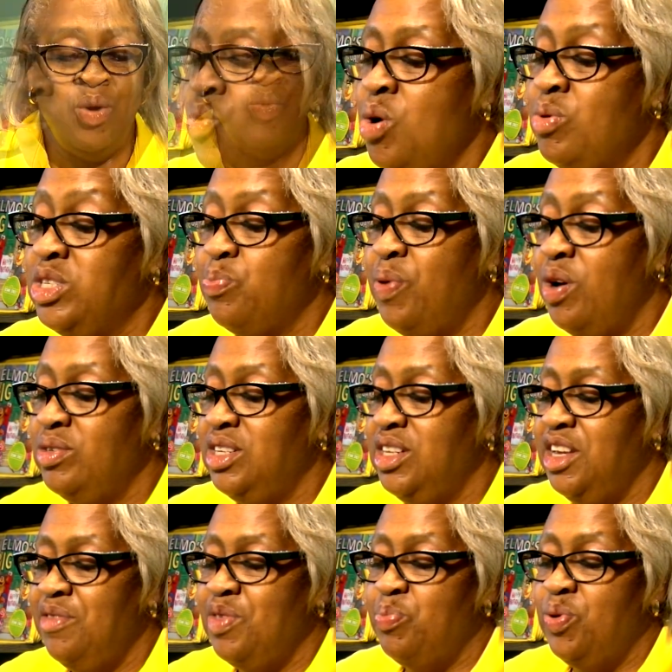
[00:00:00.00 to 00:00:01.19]
We were supposed to
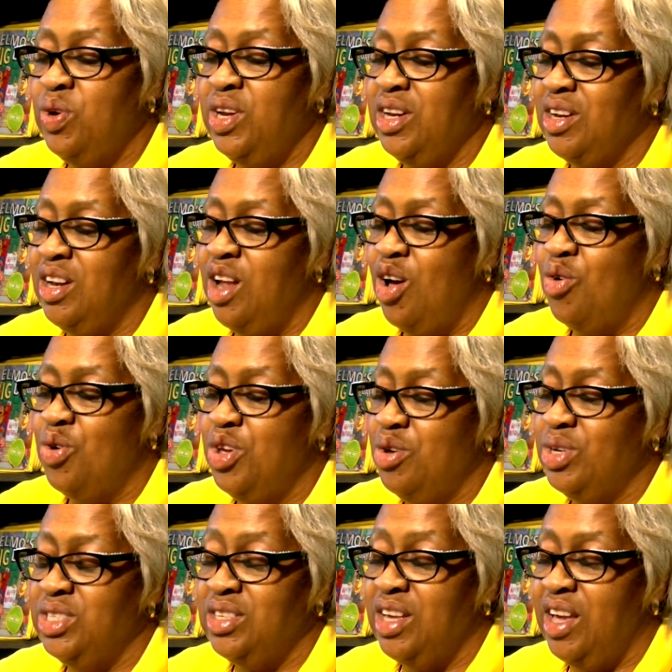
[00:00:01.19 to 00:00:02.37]
leave the pudding alone,
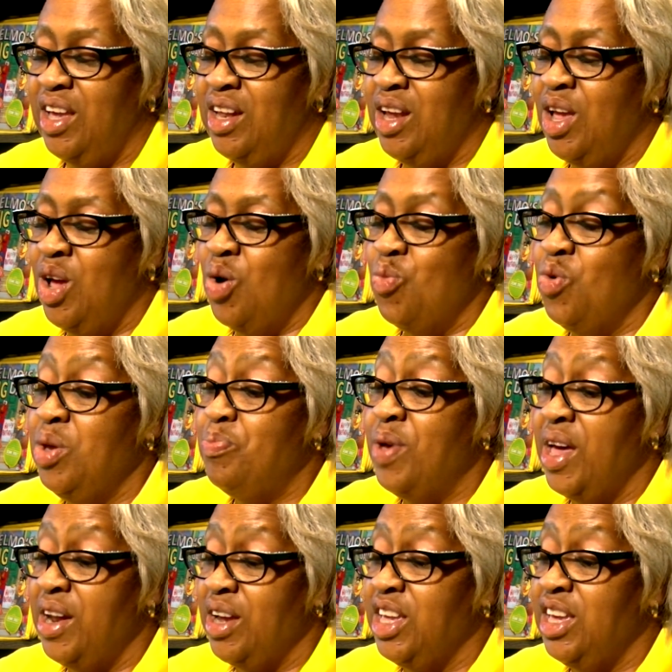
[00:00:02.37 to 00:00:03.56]
Huey said. We
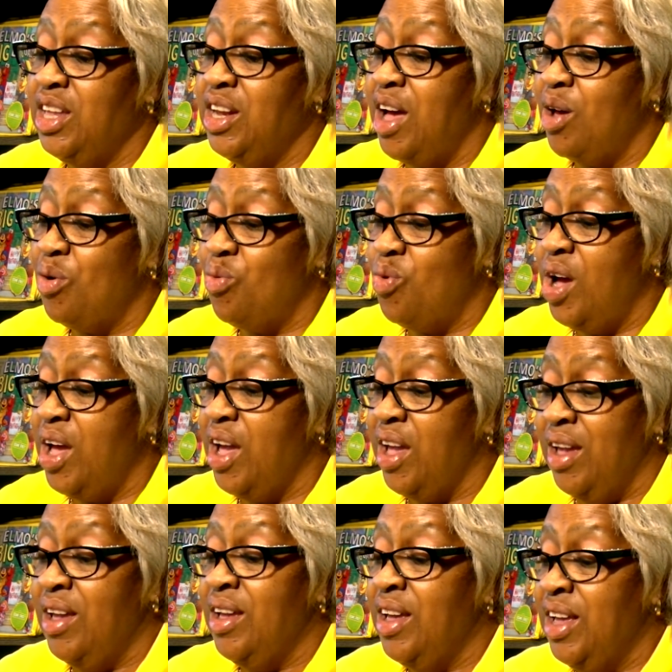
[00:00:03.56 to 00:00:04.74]
better get away
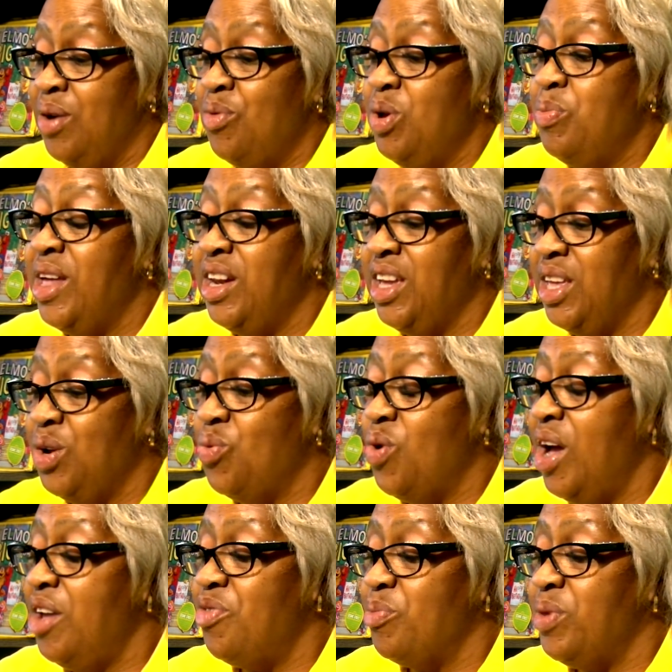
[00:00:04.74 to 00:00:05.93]

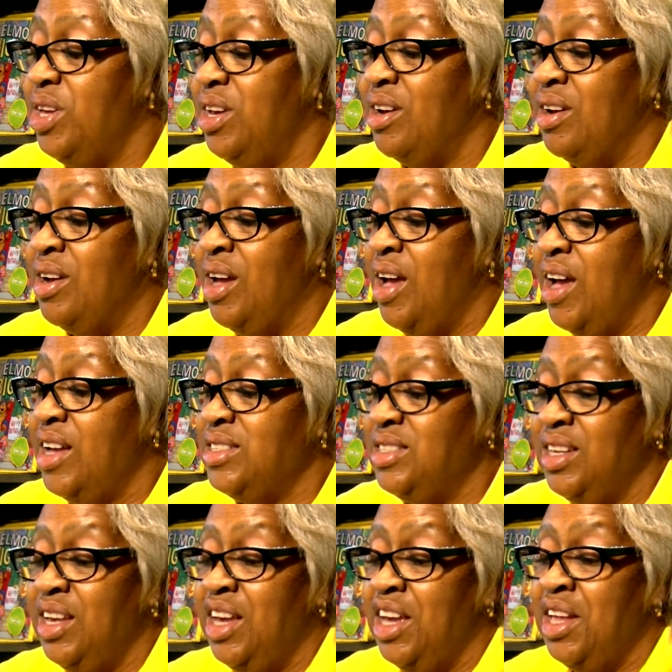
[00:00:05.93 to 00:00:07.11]
from here, I
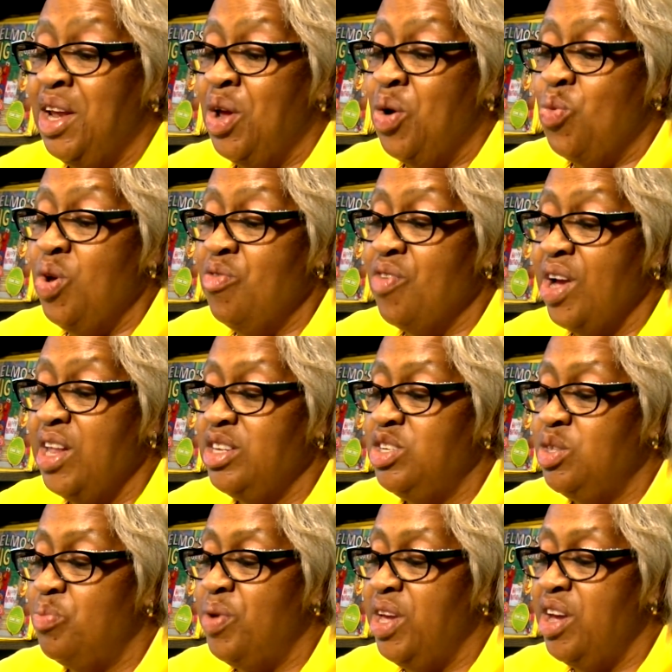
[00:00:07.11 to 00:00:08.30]
said. We ran into
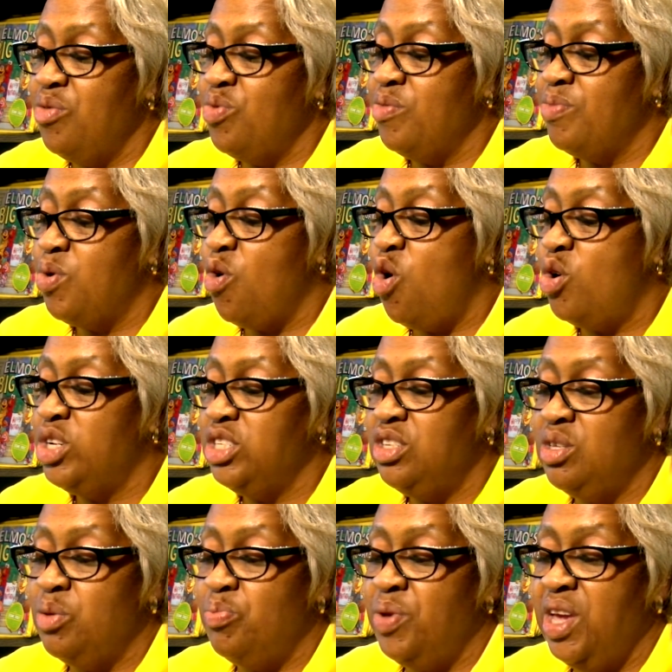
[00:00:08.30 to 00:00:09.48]
the bedroom, crawled
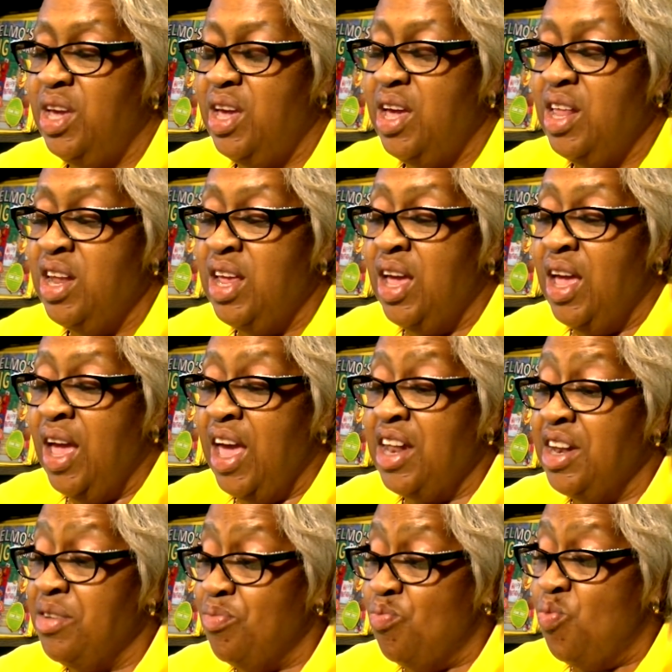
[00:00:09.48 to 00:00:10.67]
into the bed,
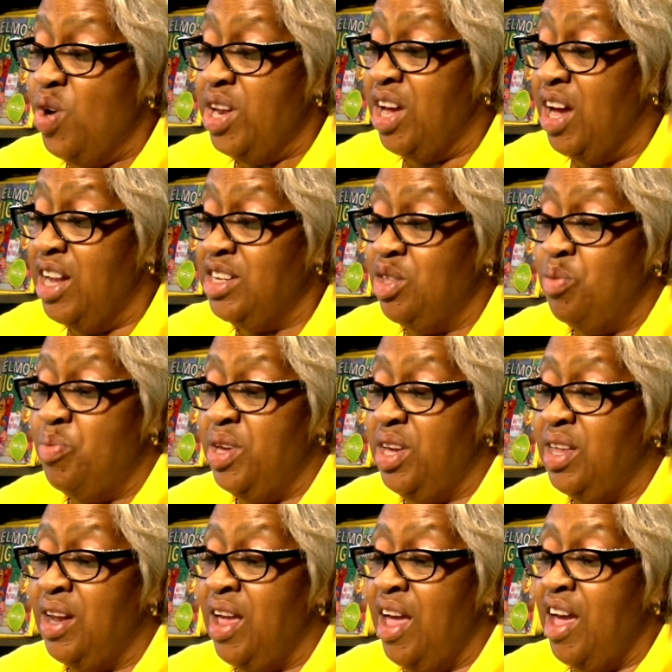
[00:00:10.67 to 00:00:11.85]
and went under the
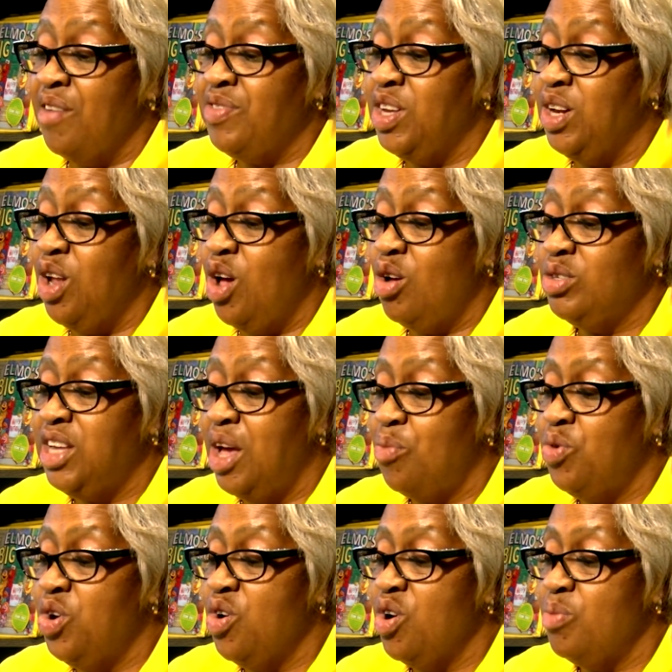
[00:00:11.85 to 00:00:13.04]
bed. After a long time,
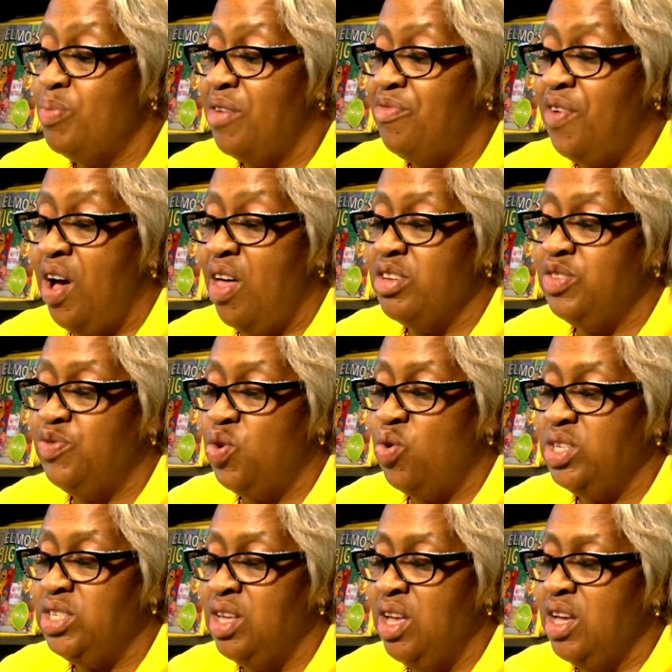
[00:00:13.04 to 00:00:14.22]
we heard my father's
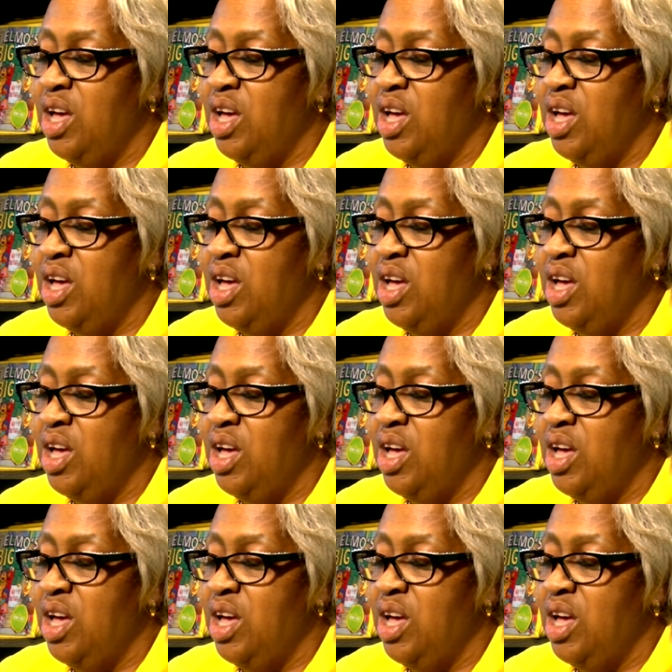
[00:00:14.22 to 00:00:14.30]
voice.